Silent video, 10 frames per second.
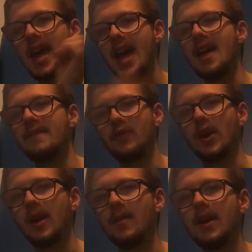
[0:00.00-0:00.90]

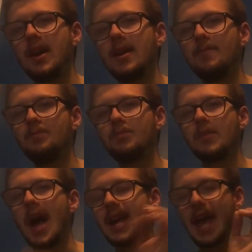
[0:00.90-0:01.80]
Avery.
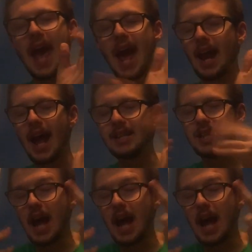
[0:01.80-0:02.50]
I can't. I